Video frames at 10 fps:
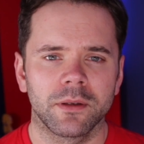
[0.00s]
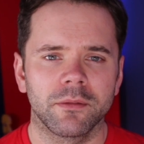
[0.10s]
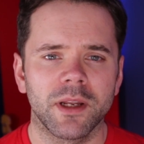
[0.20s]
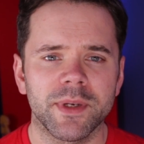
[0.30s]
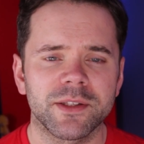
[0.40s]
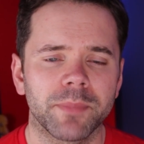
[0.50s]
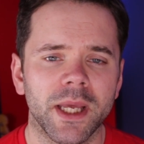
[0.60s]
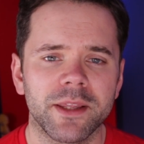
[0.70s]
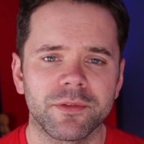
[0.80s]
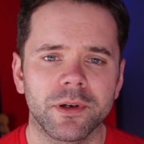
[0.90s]
Well, let me
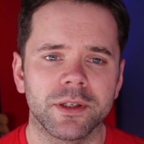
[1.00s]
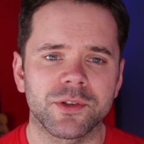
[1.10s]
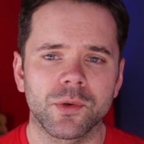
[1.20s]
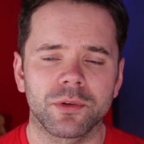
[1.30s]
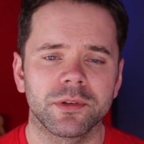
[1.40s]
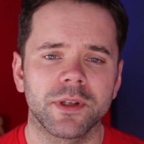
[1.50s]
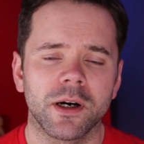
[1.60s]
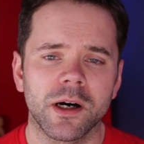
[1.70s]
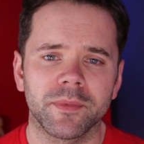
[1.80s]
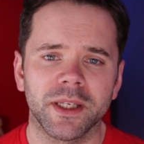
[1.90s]
play through it and talk through the
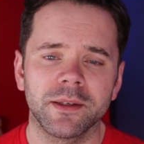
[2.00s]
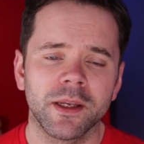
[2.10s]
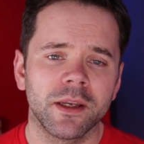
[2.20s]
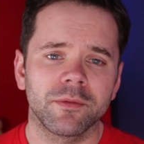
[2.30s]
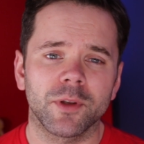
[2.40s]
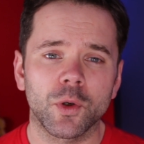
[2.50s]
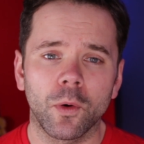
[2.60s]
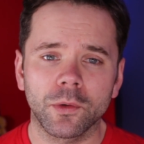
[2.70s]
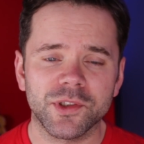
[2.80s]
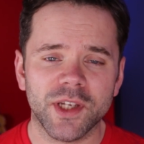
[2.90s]
harmony. The
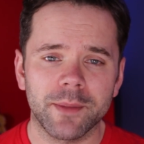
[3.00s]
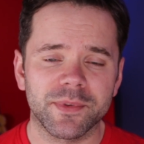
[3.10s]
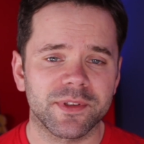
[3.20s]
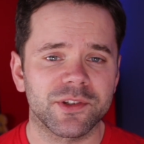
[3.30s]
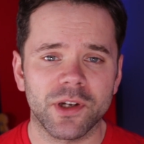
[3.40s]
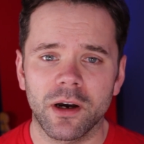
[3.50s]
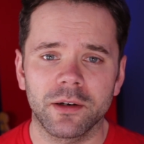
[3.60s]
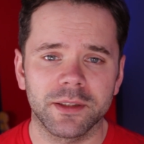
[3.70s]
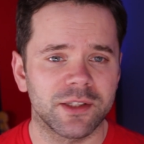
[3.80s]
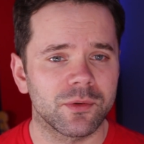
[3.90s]
chord shapes, the
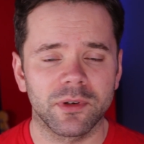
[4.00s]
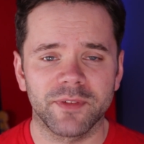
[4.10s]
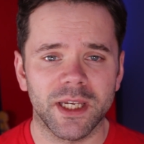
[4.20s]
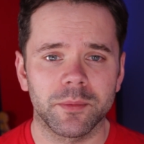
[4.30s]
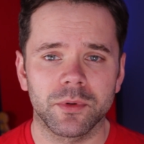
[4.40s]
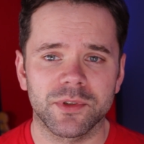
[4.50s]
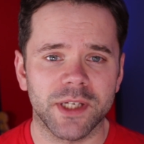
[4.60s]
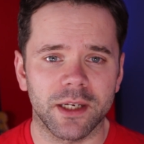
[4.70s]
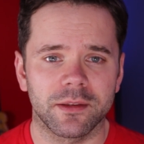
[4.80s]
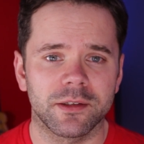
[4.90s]
chart is all available.
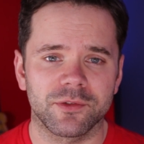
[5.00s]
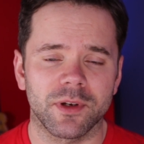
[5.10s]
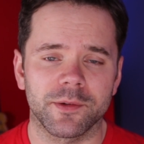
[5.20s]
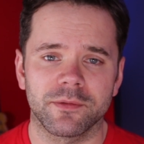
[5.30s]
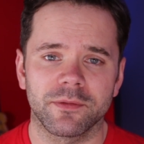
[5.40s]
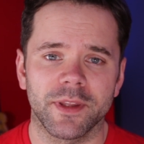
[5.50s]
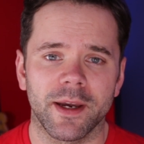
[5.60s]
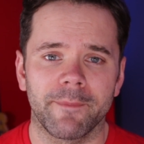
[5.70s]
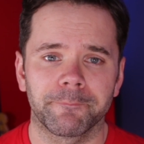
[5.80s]
Check the description for that.